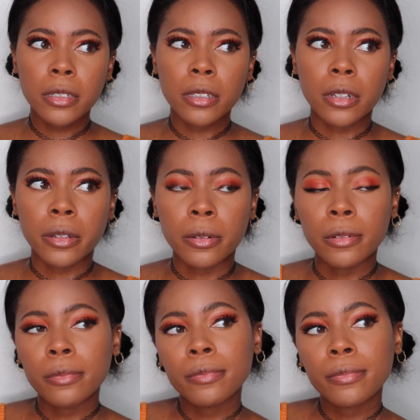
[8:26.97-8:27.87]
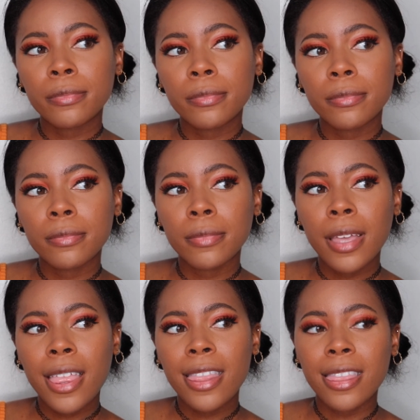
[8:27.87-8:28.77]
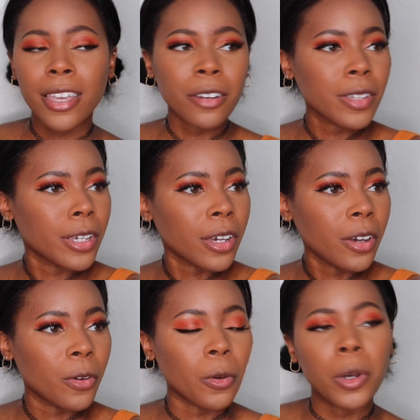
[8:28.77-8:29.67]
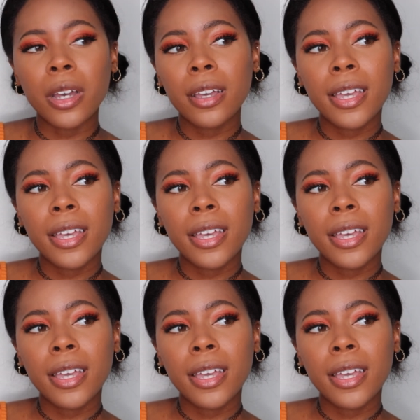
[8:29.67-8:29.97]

So there we go.